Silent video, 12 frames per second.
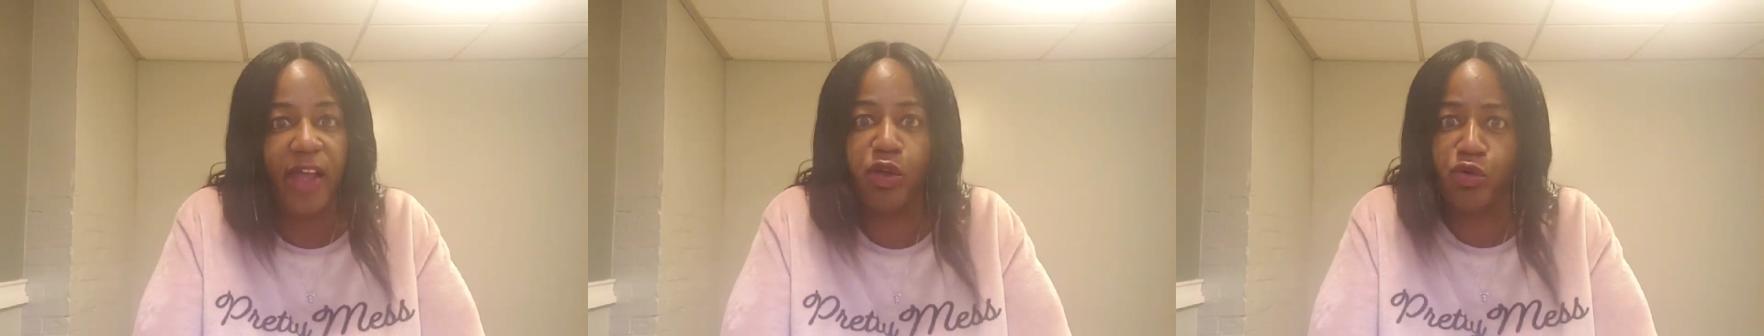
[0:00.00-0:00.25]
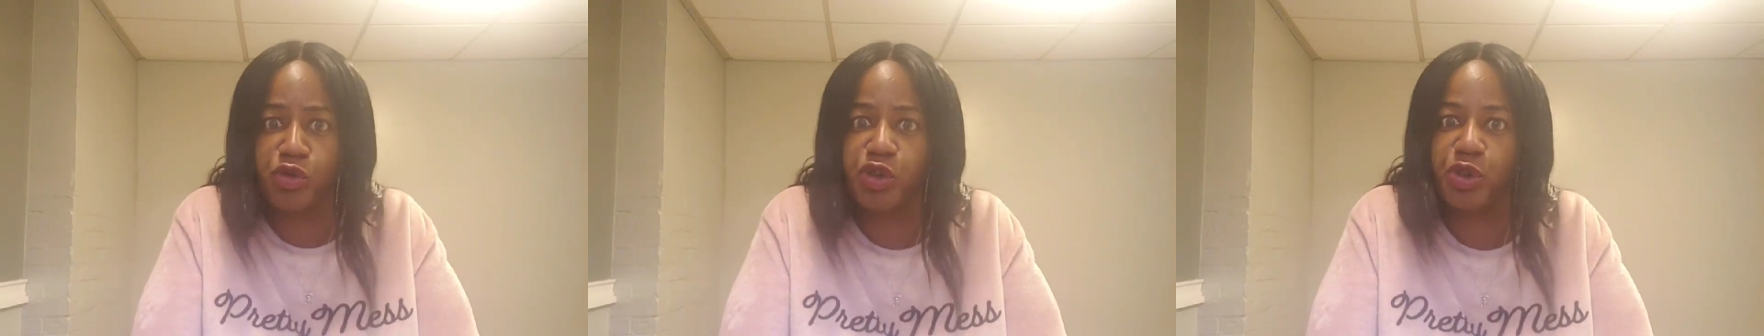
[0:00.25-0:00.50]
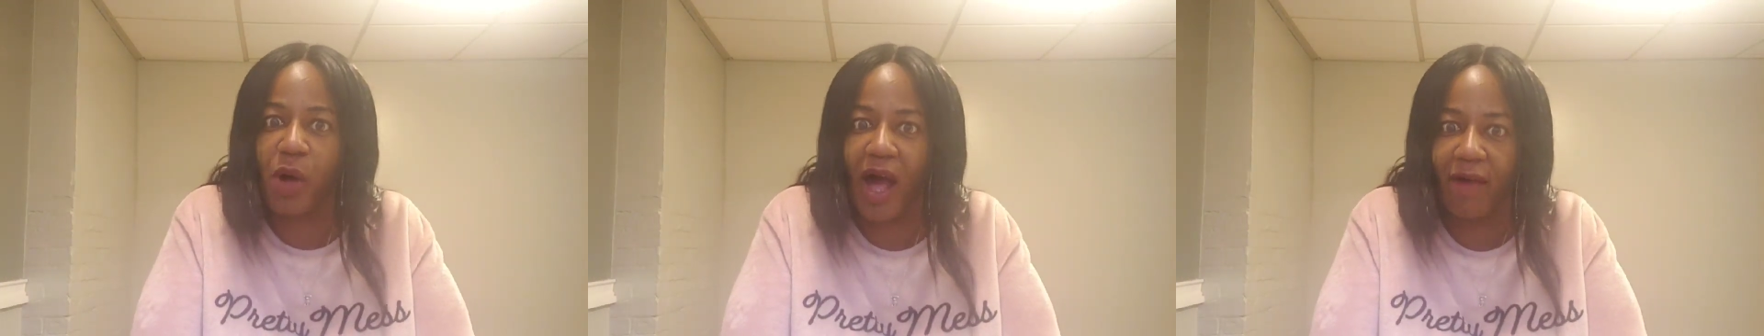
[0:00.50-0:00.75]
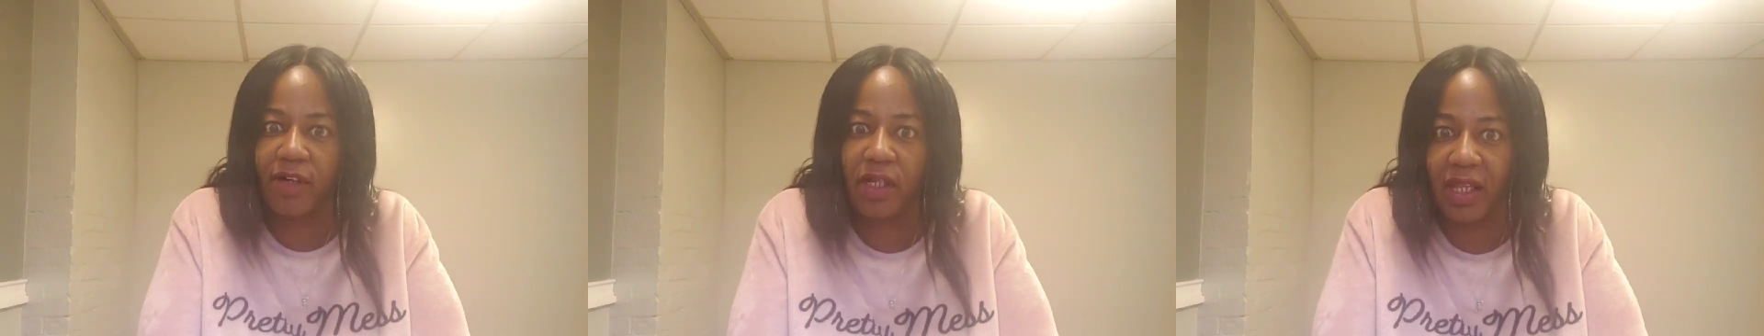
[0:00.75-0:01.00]
that you do
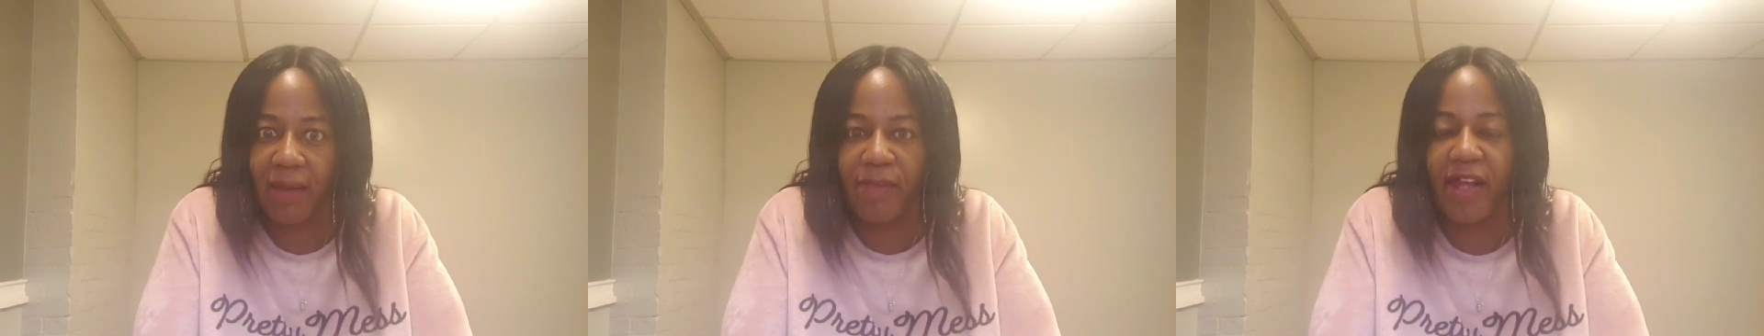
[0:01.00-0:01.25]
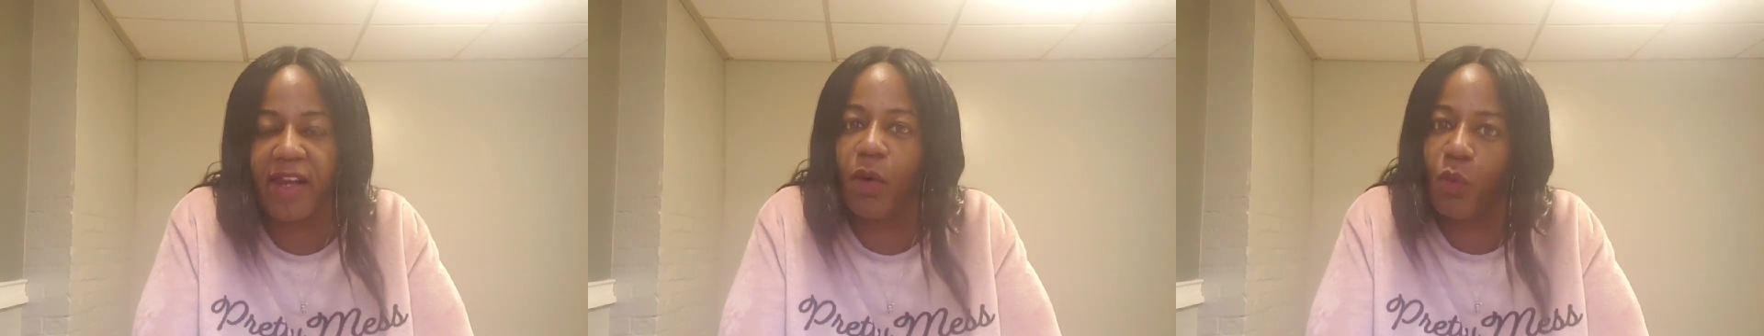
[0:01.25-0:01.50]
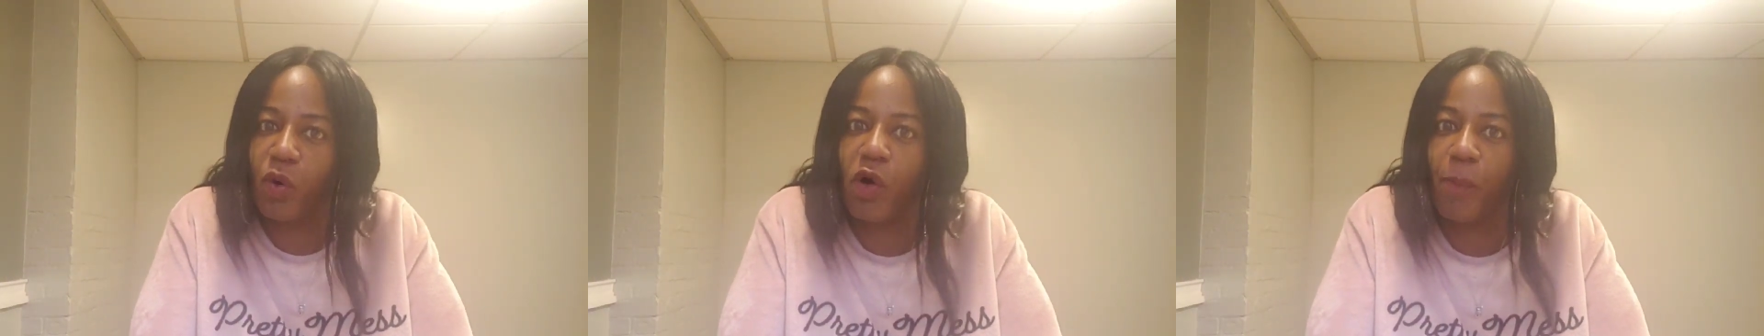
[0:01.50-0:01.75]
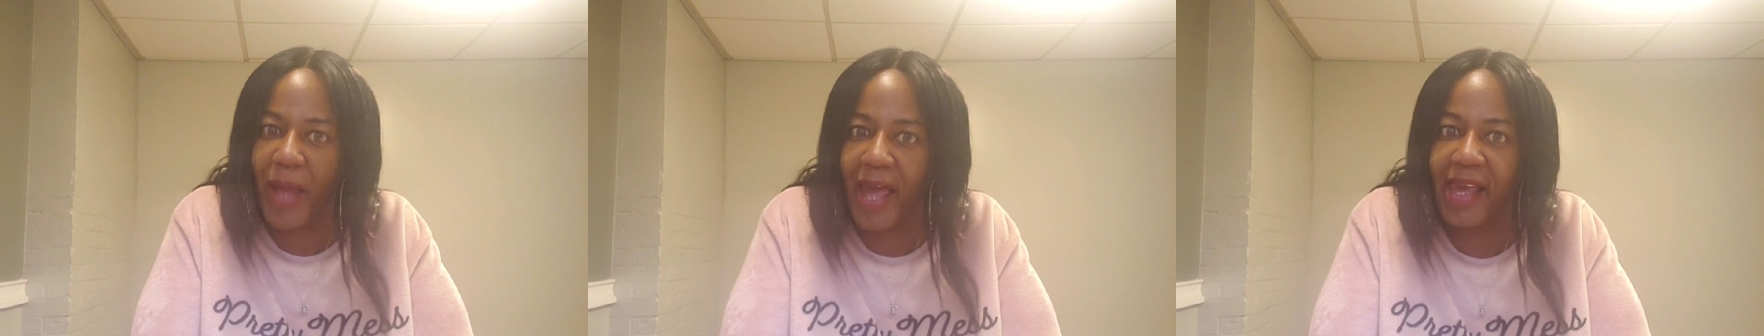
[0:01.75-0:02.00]
have a claim, that it
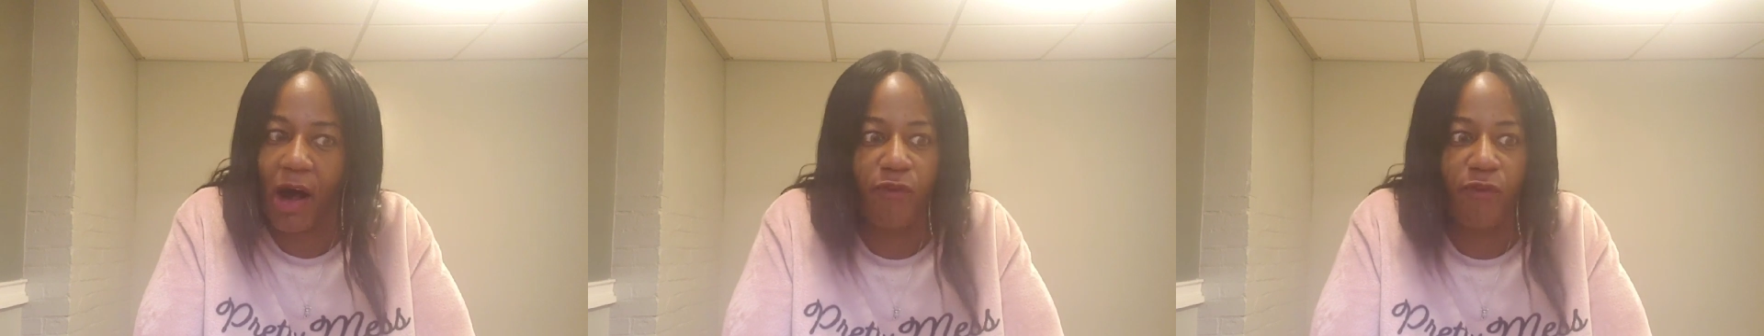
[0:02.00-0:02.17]
will pay